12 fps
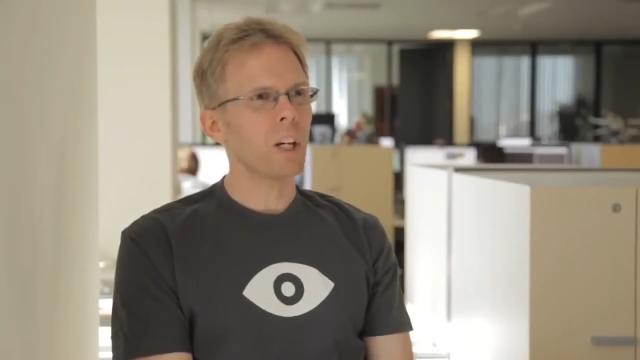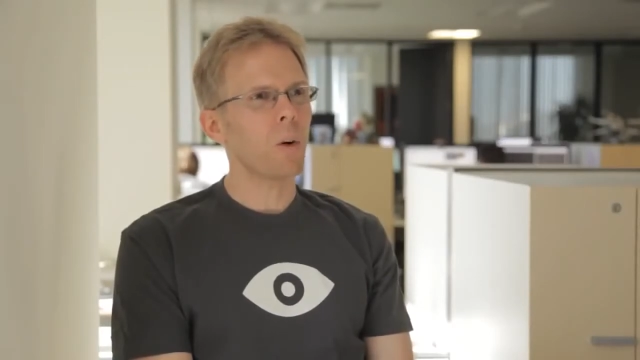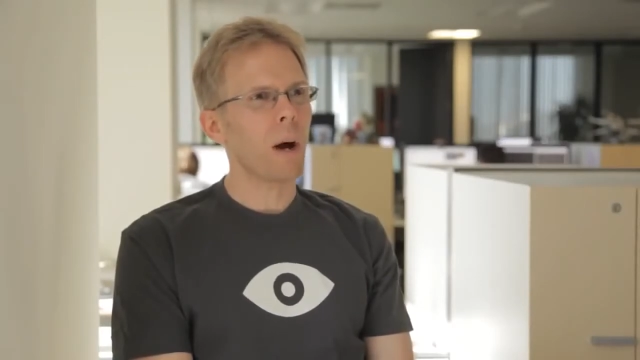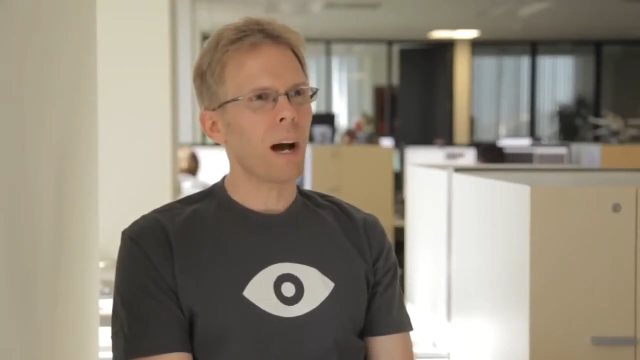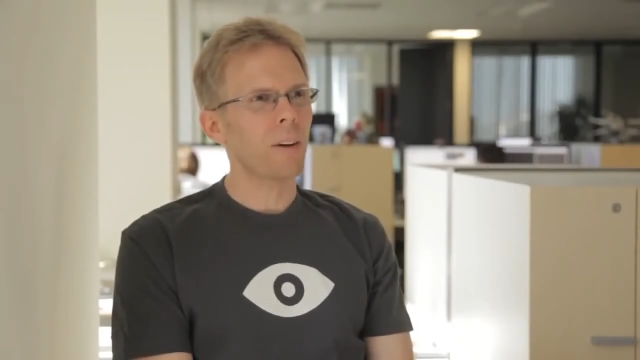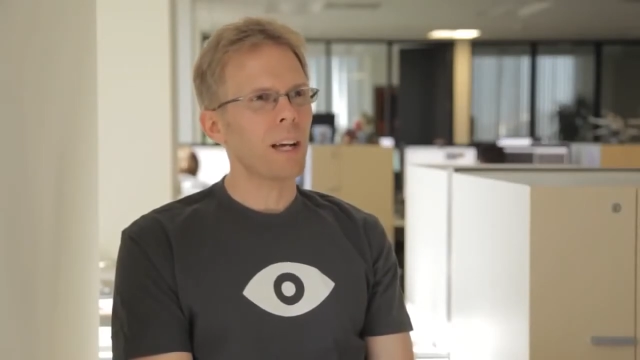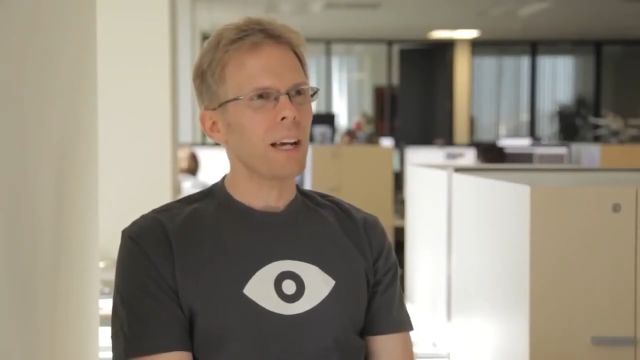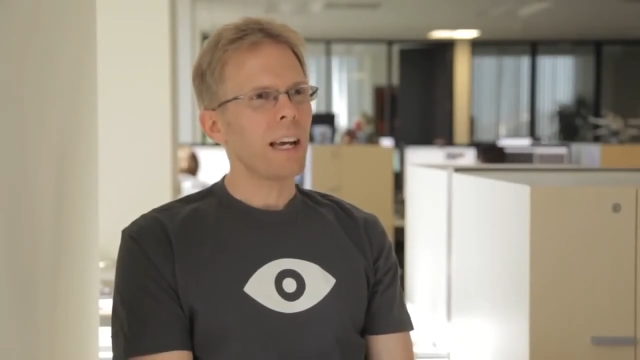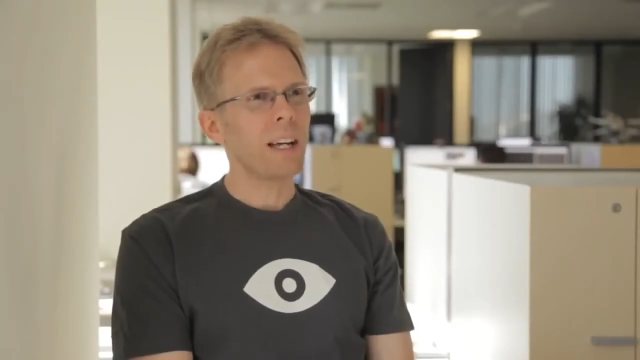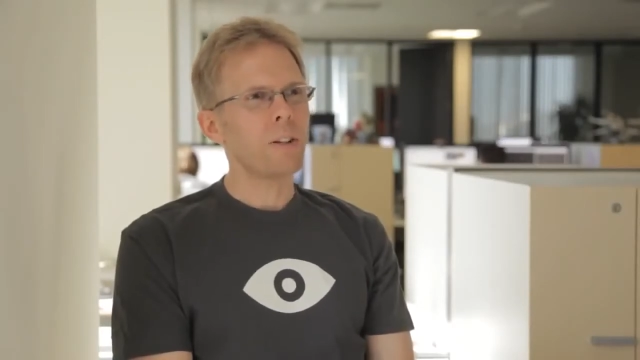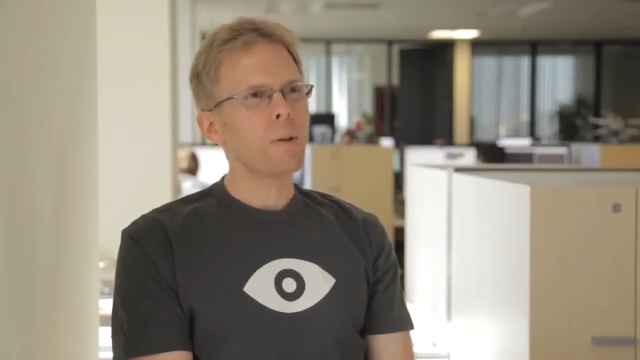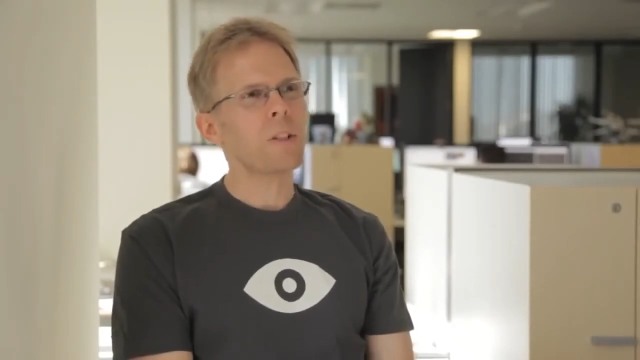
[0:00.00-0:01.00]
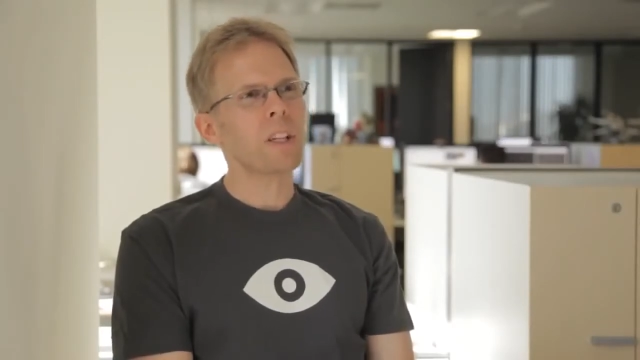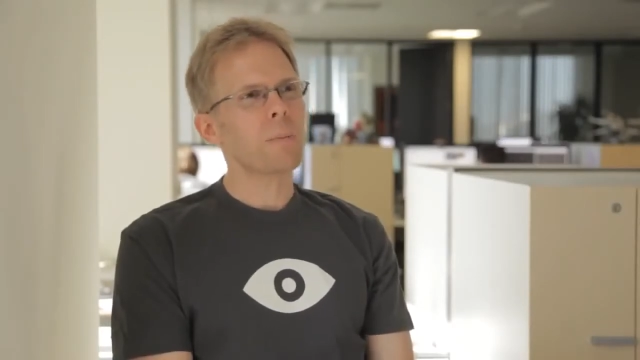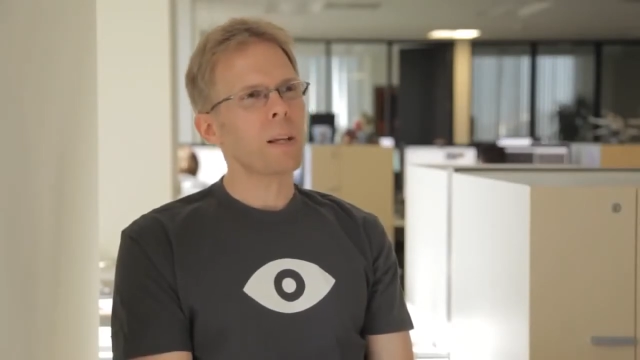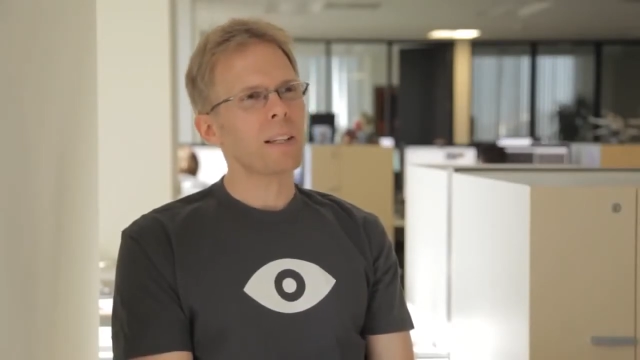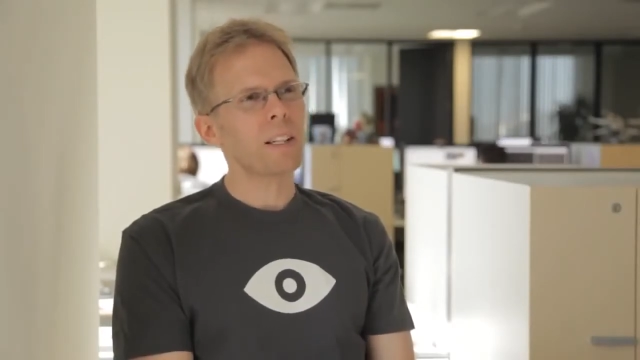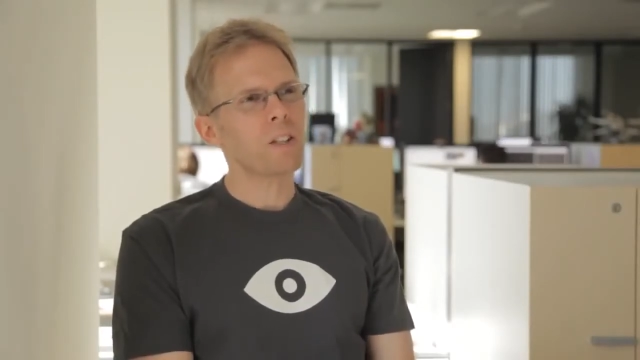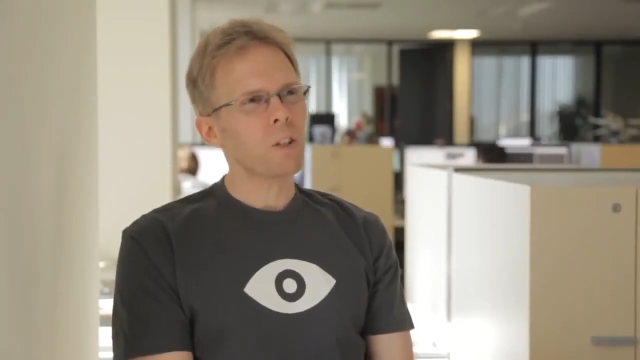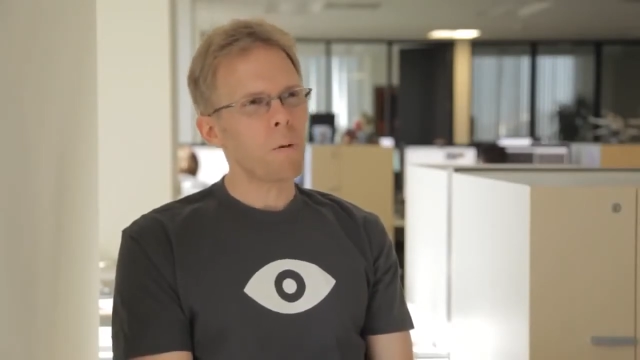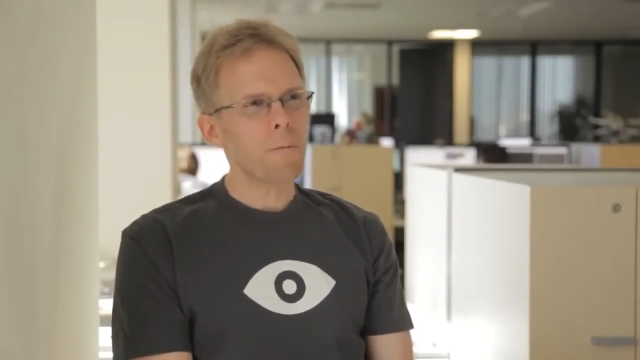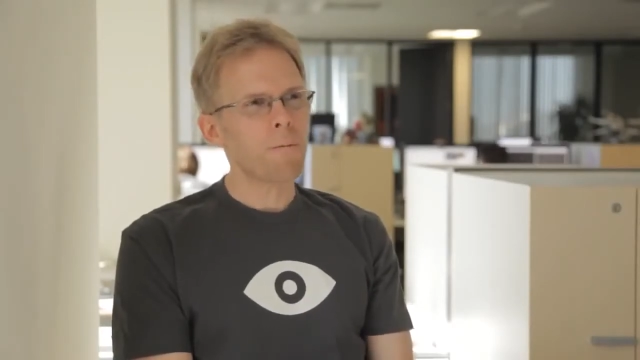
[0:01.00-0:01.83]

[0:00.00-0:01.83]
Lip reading: go out and do something that's so